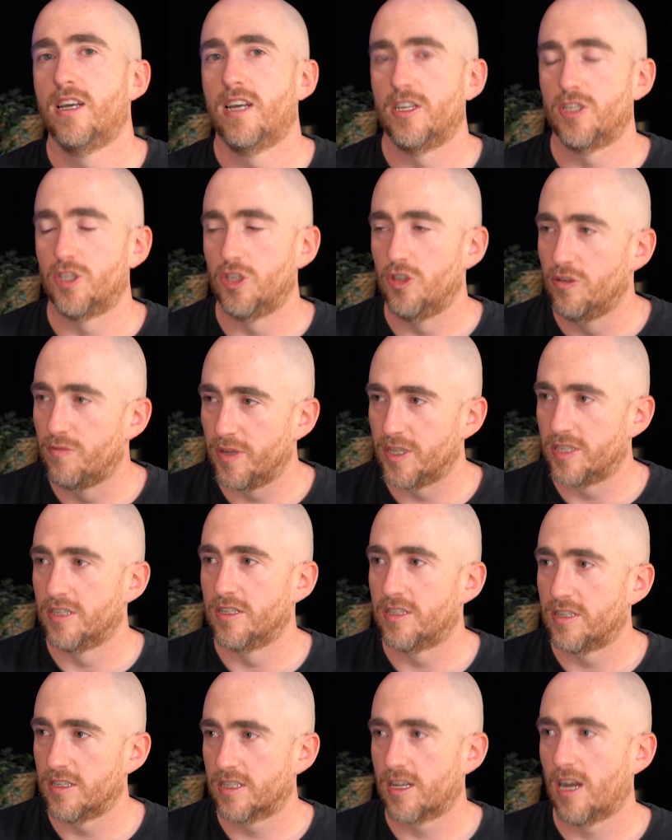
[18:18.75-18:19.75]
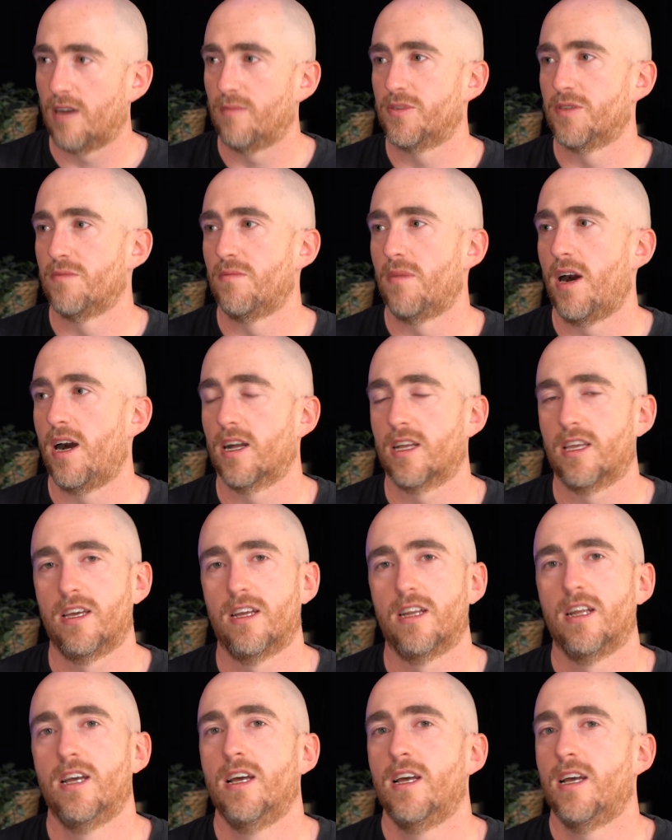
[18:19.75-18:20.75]
as new businesses come to
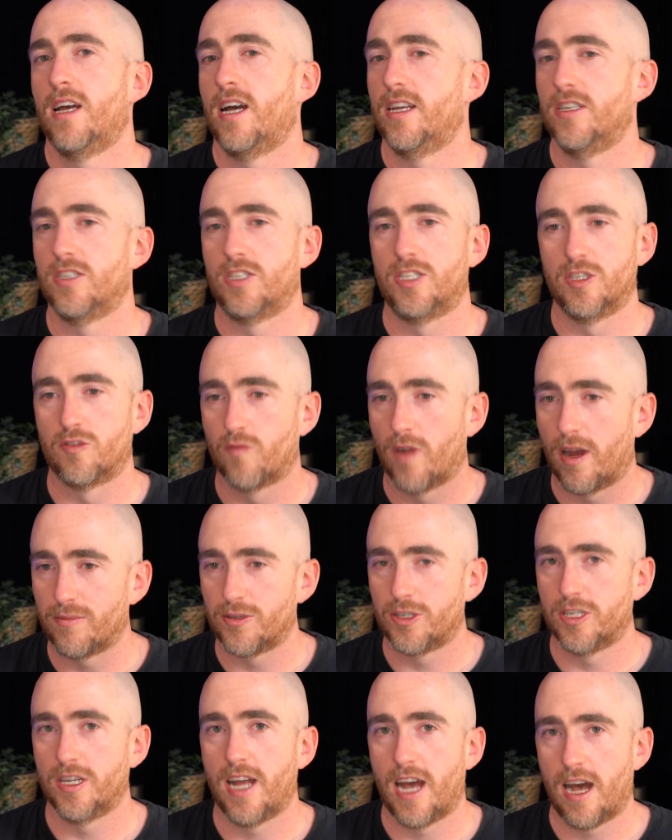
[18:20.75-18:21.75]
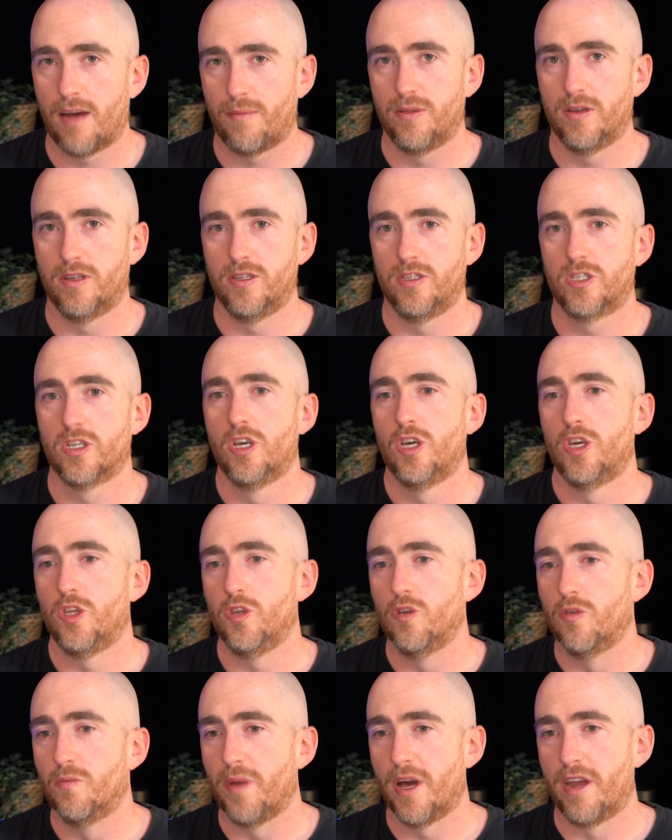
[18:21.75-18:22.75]
market, as disruption happens,
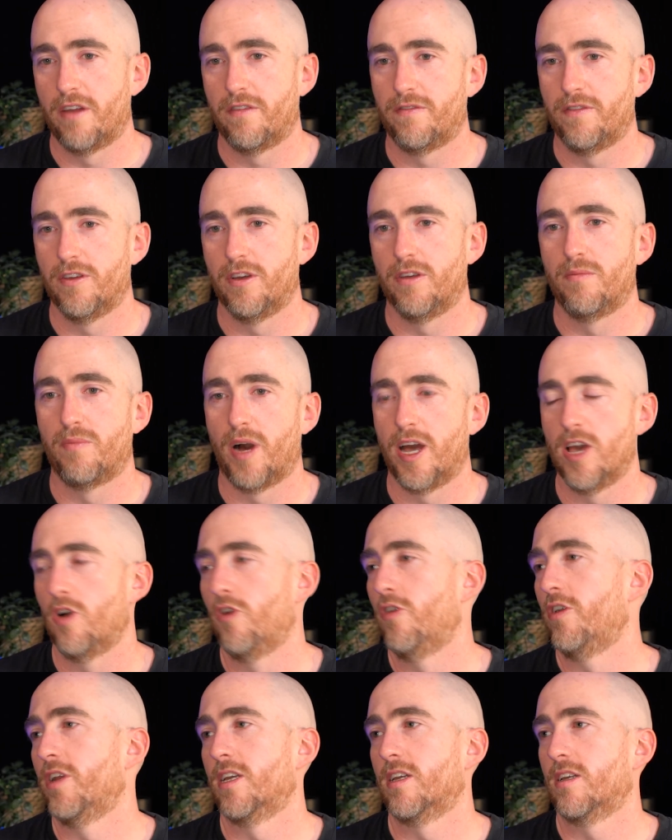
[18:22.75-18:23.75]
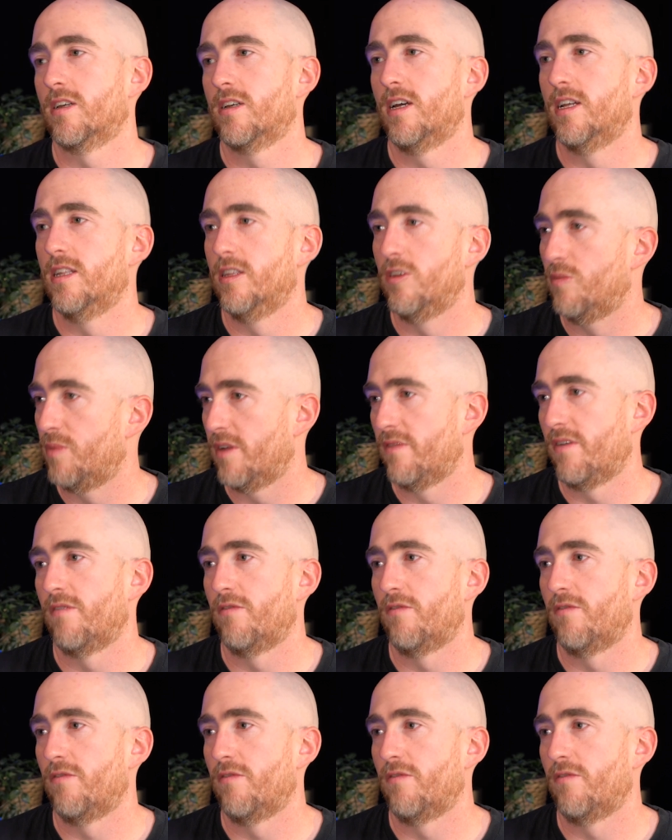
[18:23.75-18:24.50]
you'll benefit by owning a little bit of